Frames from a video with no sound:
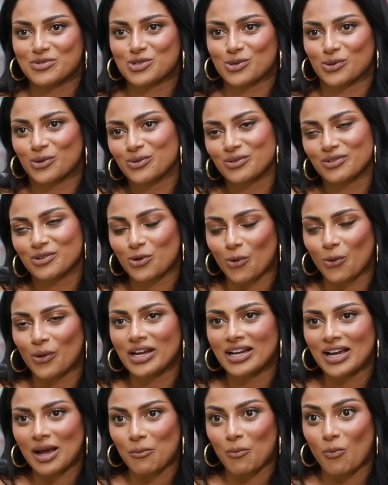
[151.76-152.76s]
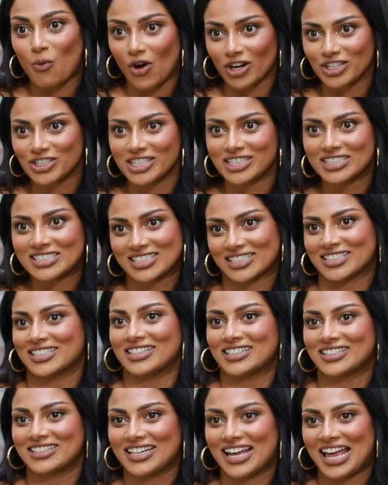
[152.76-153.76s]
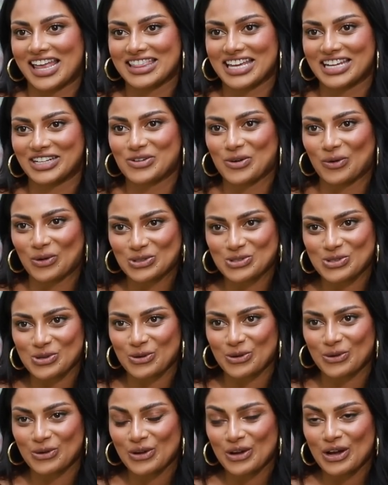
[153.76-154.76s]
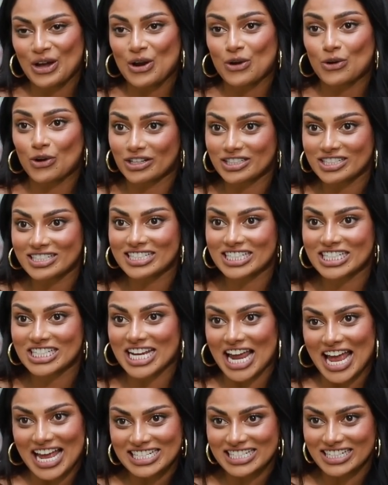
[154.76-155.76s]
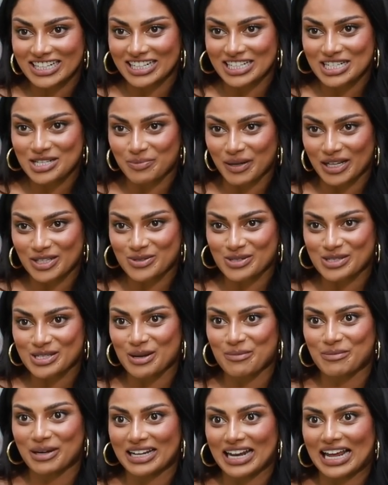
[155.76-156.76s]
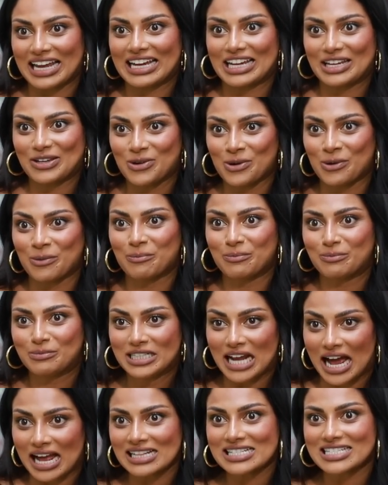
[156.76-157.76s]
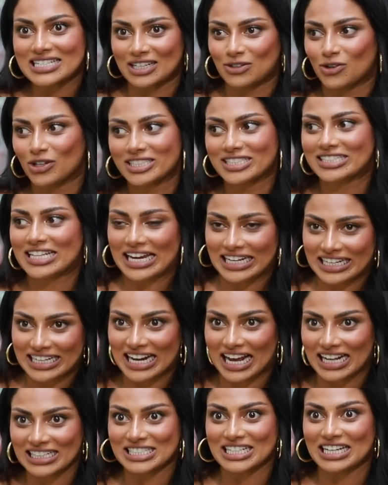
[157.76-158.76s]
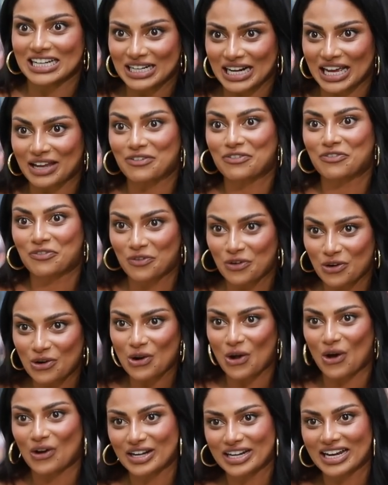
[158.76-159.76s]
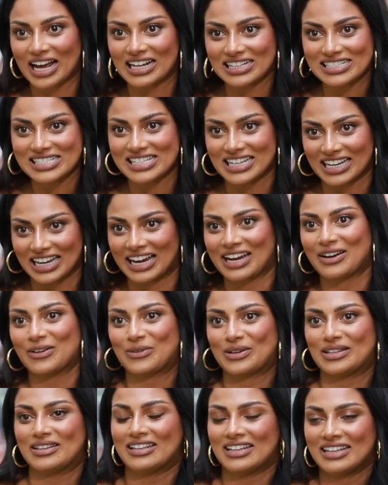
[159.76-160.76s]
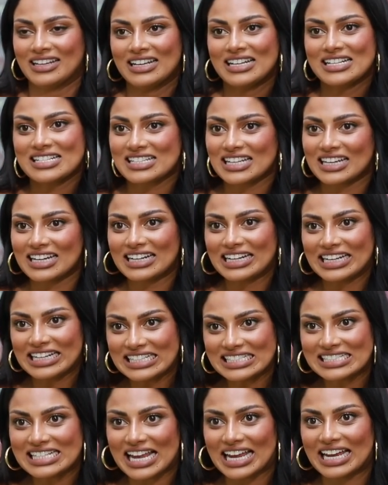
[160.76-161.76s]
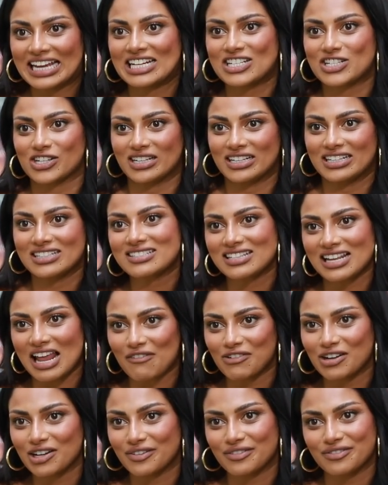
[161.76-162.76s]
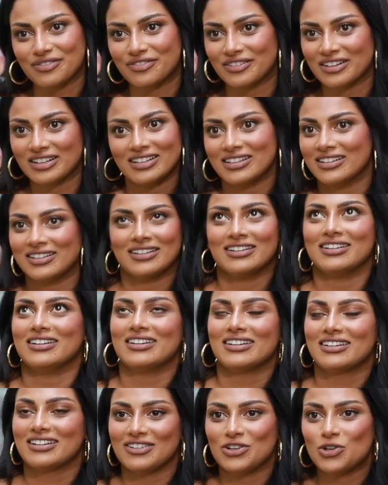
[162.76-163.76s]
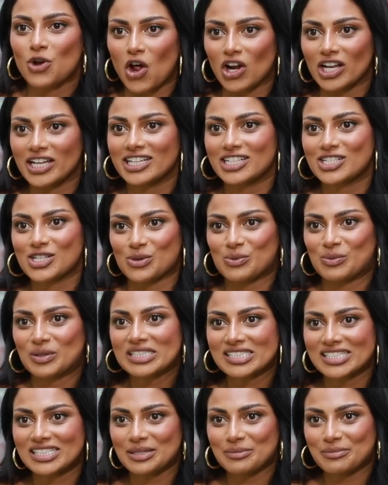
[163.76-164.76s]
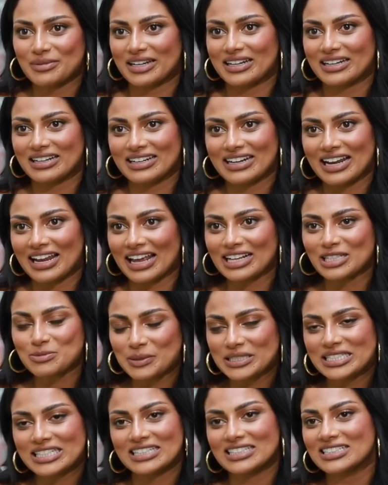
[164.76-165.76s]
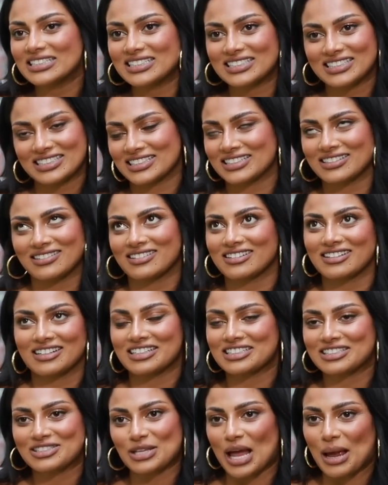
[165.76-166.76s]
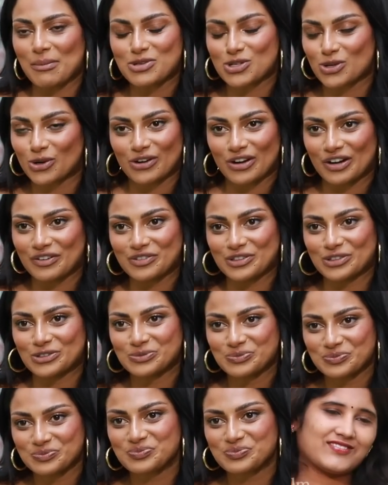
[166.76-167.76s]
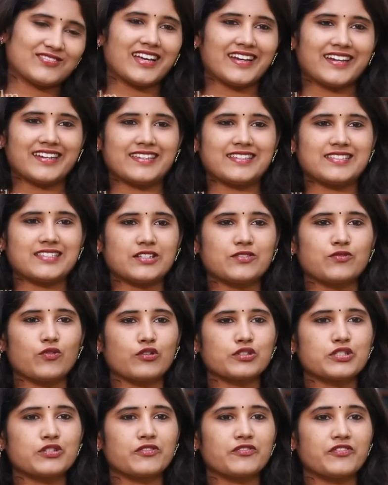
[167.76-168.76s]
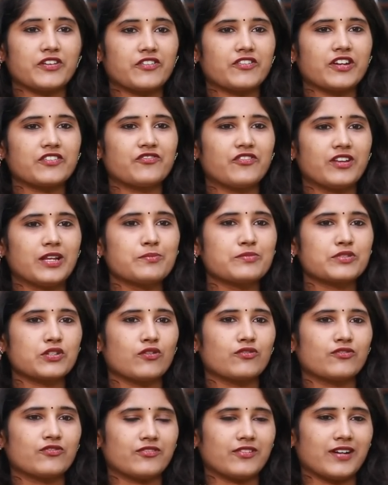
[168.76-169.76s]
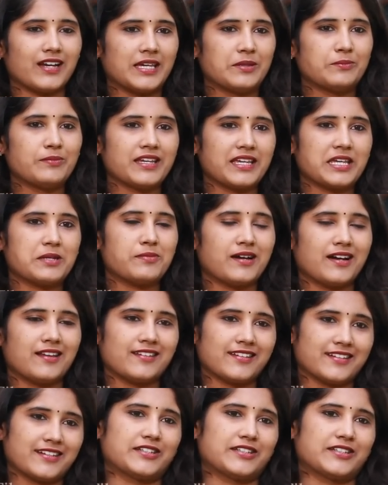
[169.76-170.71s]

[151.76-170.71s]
So growing up watching sir, and then to also not just share screen space with sir, but like, you know, dancing, not just any dancing, like full on dancing with sir at his age and his level of knowledge and wisdom and expertise. So I'm so grateful. Nice. And what's your favorite films of NBK Balayya